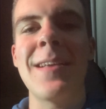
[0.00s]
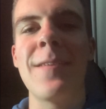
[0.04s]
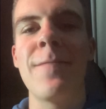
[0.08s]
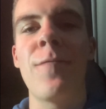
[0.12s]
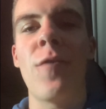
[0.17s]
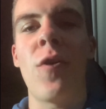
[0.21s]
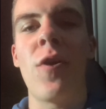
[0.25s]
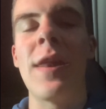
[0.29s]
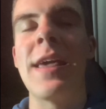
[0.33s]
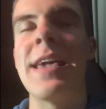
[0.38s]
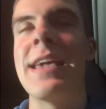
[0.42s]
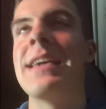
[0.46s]

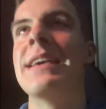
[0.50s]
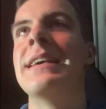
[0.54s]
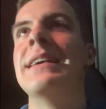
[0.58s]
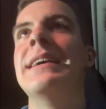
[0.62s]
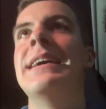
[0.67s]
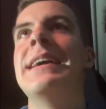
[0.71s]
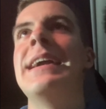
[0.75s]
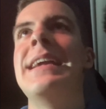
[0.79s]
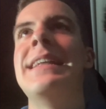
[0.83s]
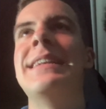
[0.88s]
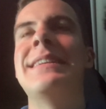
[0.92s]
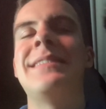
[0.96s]
volley
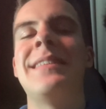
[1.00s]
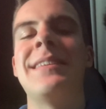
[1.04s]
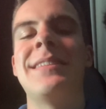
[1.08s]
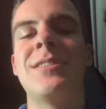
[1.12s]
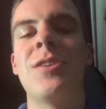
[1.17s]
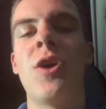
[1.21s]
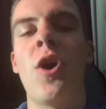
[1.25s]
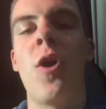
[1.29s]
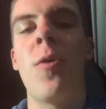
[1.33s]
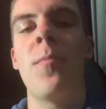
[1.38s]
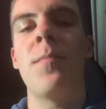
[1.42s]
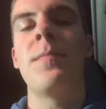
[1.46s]
into the
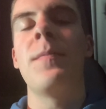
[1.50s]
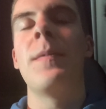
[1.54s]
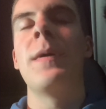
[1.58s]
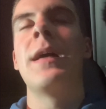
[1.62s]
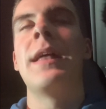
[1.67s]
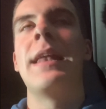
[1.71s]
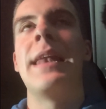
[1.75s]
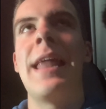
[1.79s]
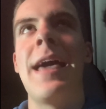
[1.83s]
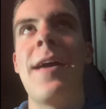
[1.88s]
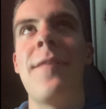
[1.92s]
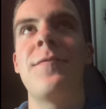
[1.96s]
top
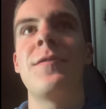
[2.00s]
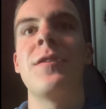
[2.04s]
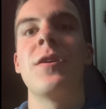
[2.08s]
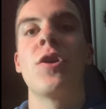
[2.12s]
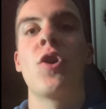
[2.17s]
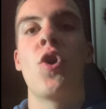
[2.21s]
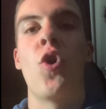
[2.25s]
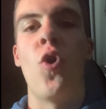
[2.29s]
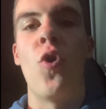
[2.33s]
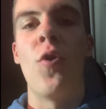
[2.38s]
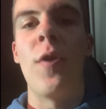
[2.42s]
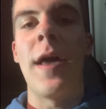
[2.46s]
left
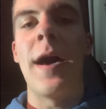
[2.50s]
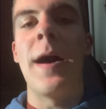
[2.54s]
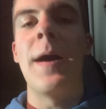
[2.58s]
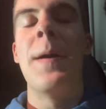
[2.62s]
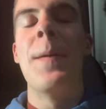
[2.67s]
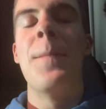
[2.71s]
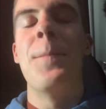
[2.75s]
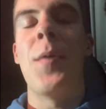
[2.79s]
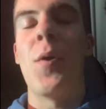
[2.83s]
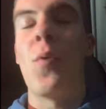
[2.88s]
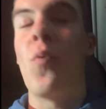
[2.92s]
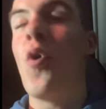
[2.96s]
corner.
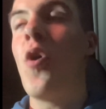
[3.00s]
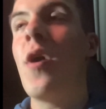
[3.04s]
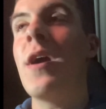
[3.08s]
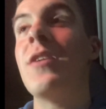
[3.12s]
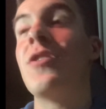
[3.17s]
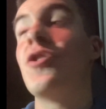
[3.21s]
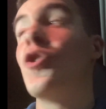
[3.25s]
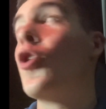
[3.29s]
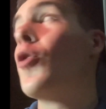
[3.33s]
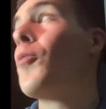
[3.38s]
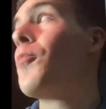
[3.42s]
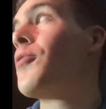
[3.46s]
But what
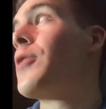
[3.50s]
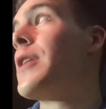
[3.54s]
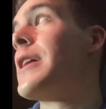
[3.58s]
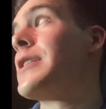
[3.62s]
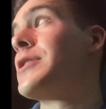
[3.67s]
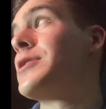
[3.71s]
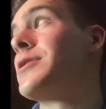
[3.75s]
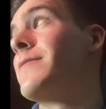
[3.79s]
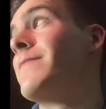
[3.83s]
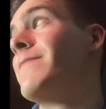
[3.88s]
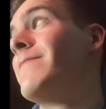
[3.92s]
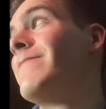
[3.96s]
is your
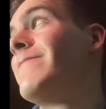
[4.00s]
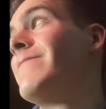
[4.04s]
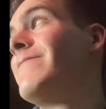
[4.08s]
prediction?